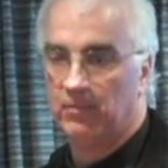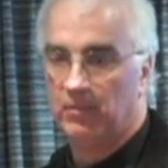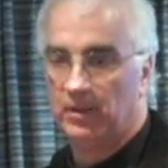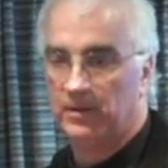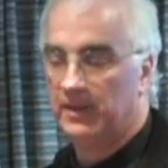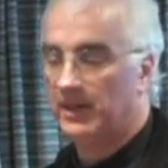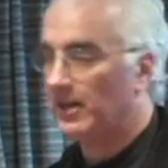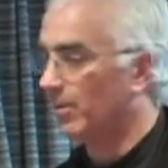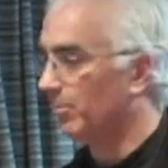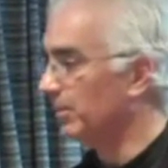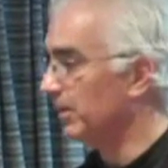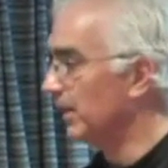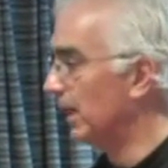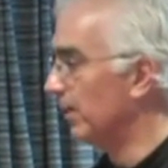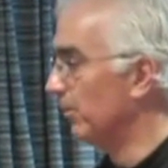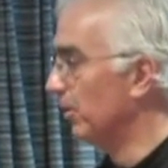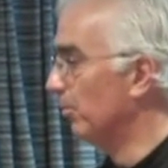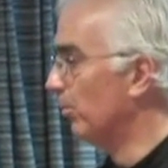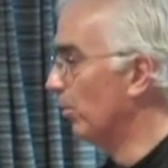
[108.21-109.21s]
One day I'll be
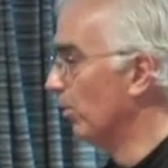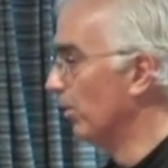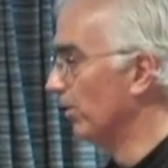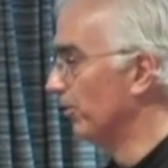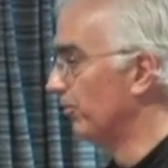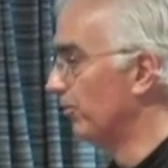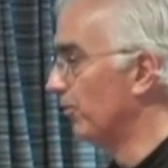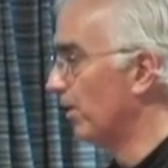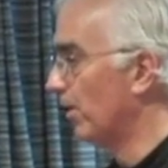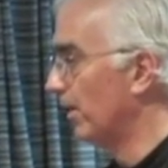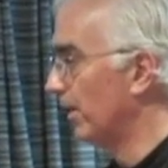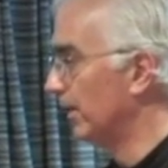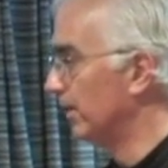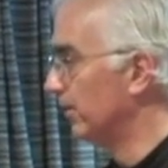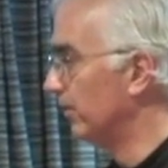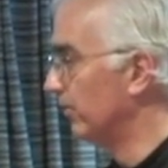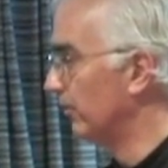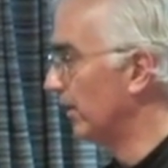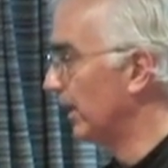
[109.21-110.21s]
on the boards drawing
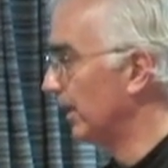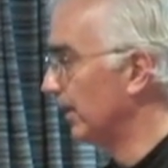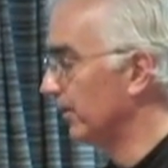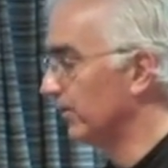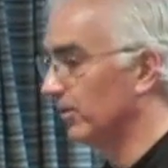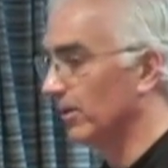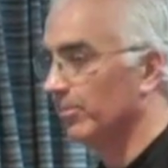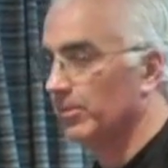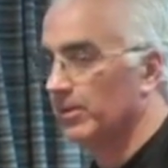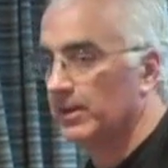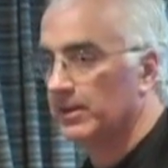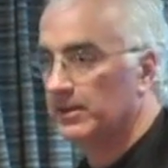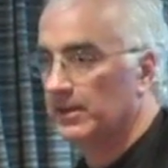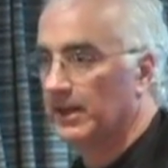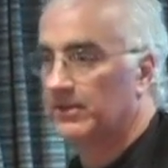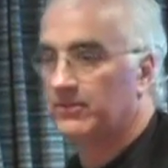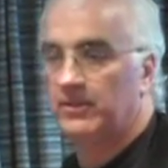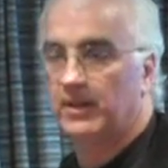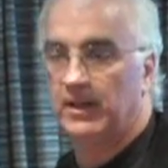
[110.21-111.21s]
and designing something.
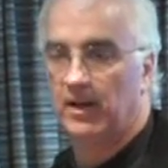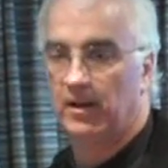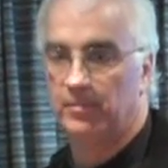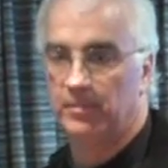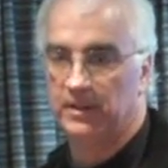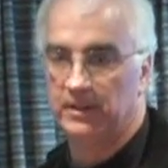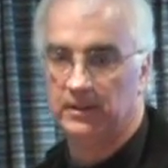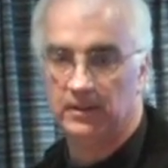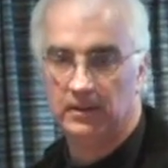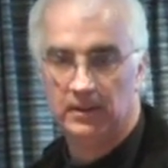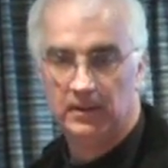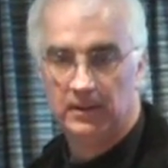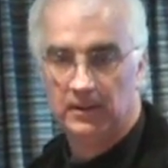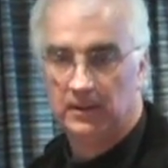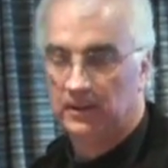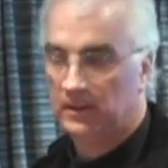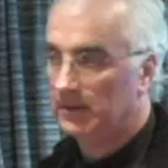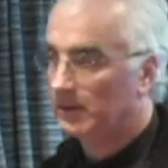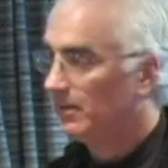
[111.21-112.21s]
The next day I'll be
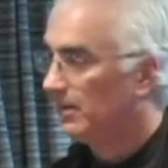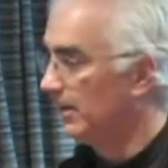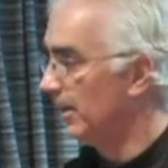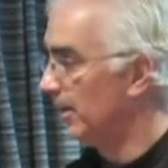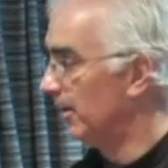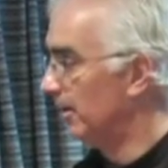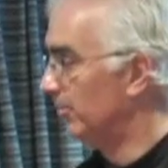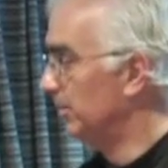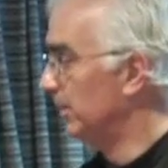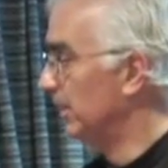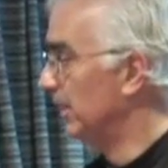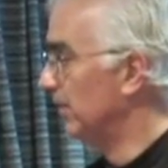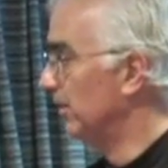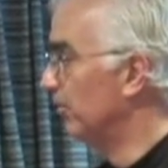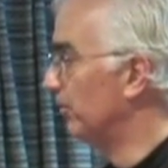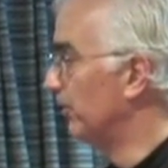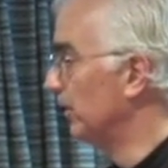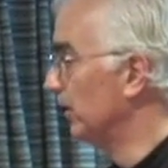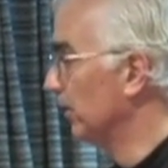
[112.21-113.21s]

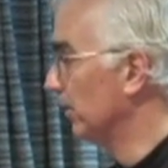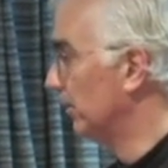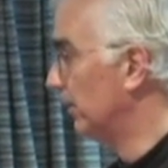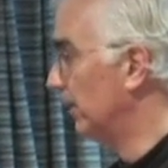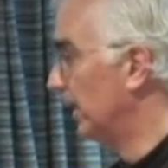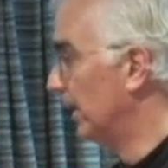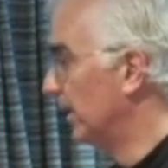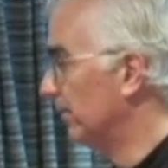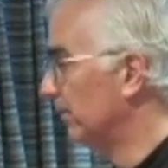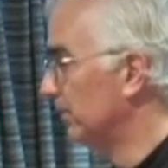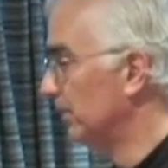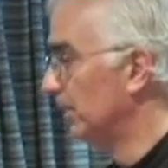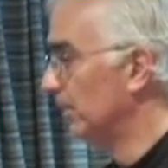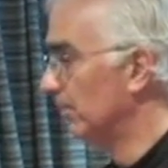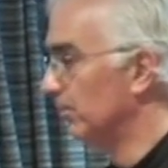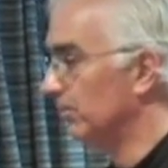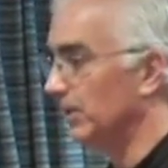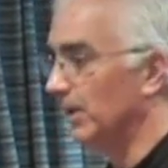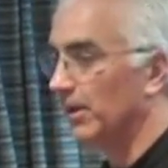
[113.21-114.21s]
in the field,
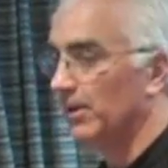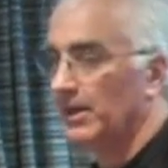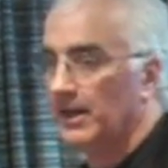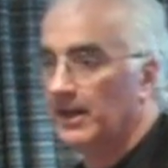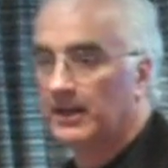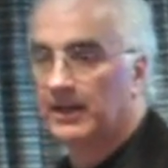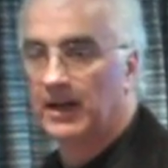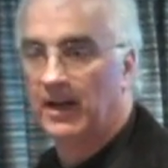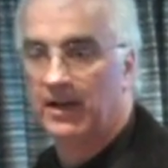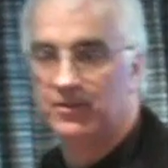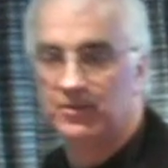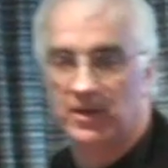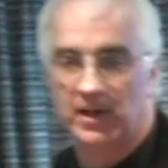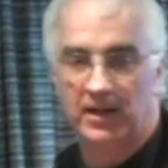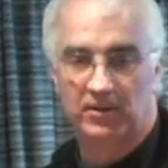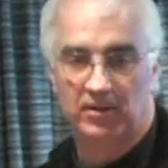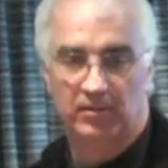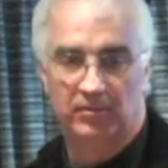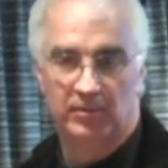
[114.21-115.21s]
yelling at a
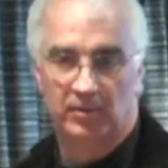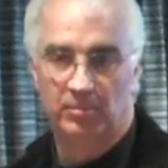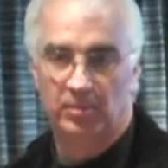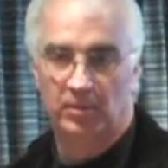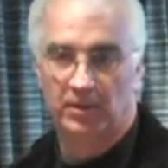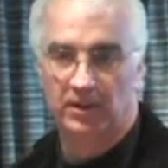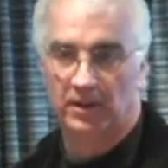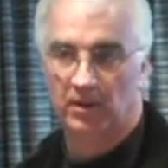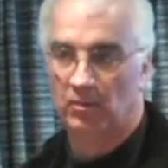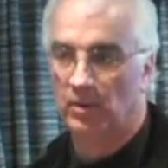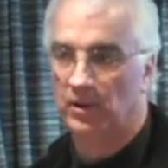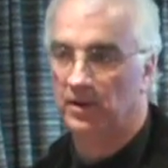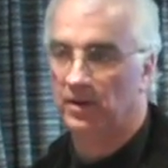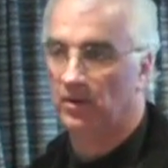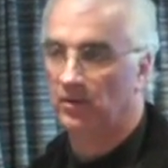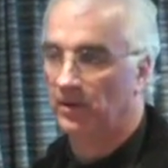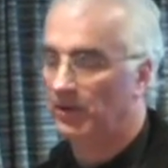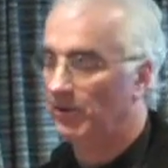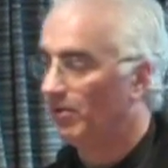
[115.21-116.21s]
contractor for putting a
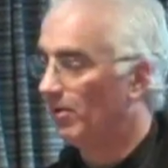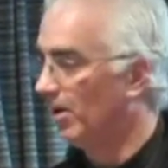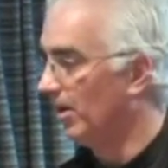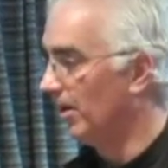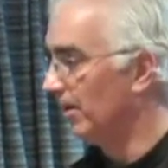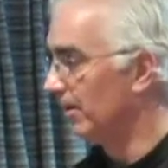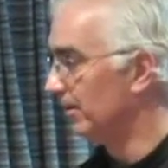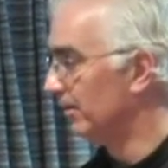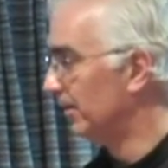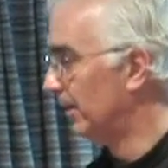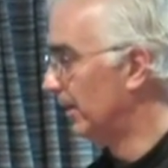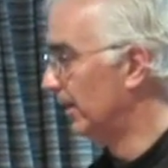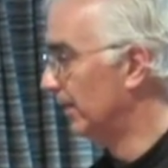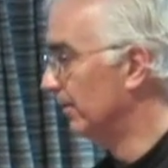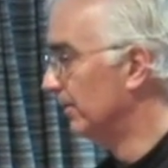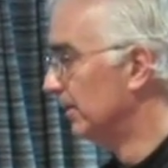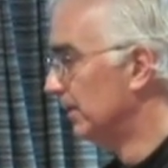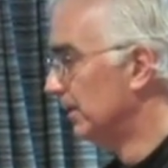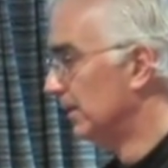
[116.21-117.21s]
window in wrong.
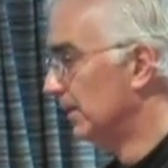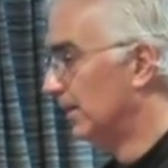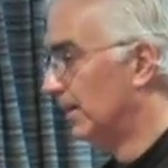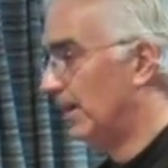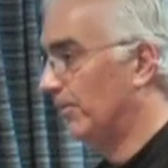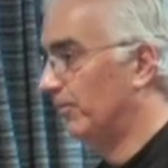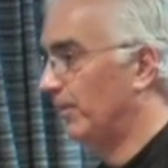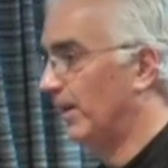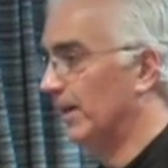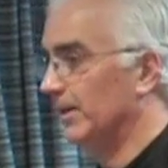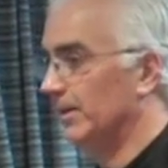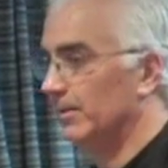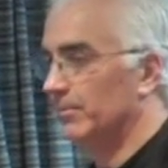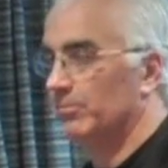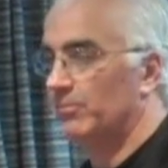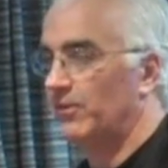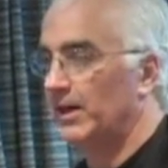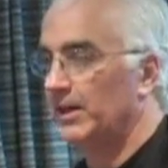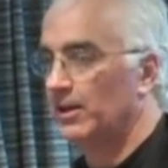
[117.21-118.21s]
I'll
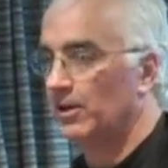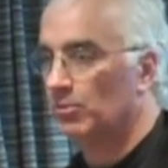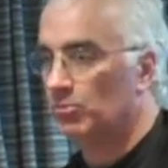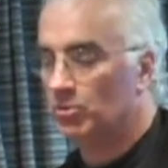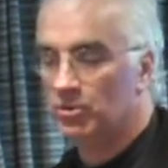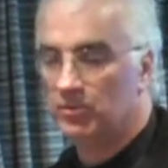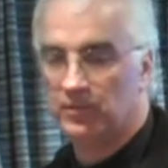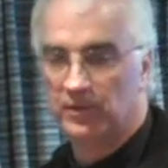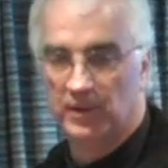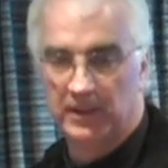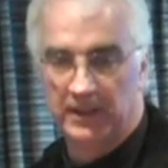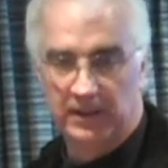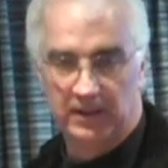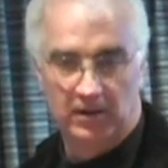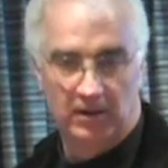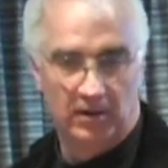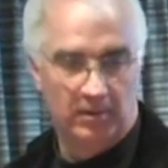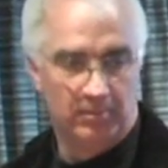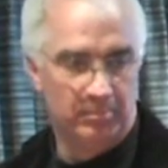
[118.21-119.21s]
finding a roof
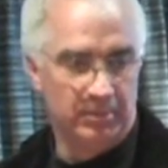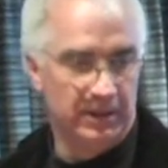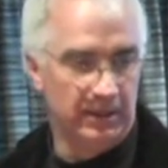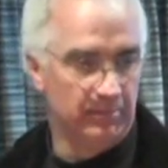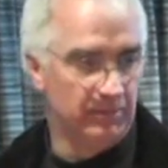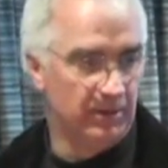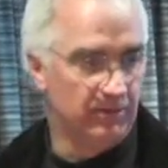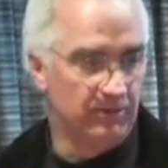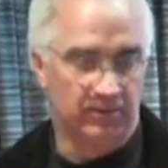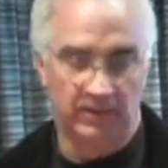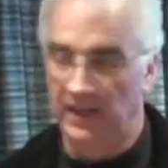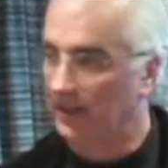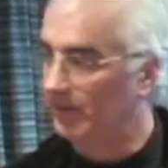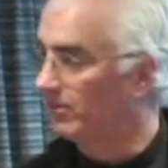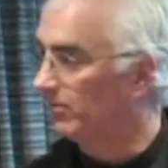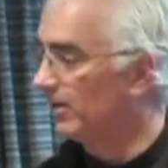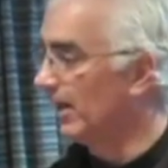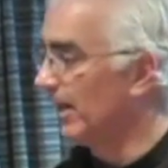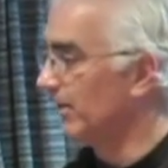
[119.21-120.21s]
leak or a beam that's
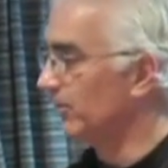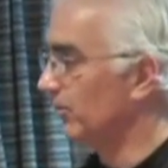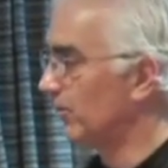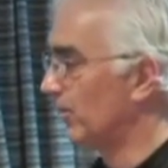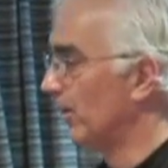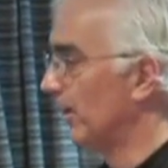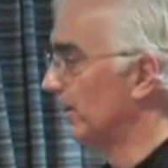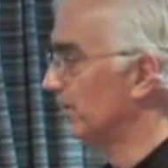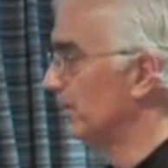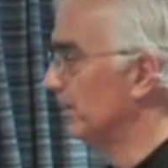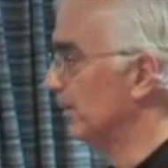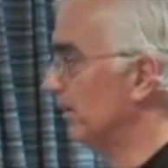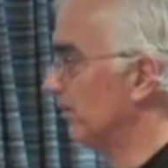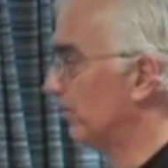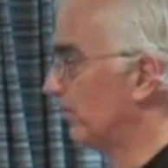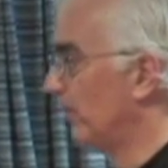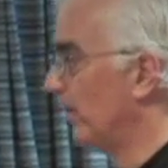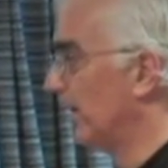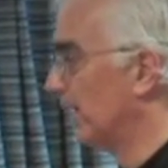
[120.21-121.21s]
not sized correctly,
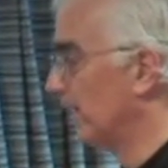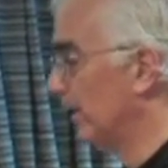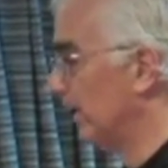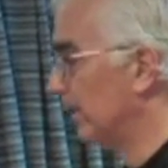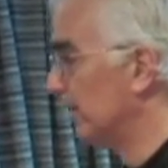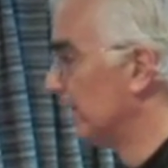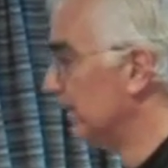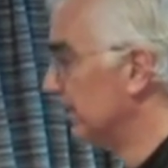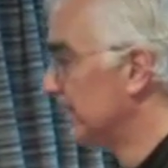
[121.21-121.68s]
that's failing.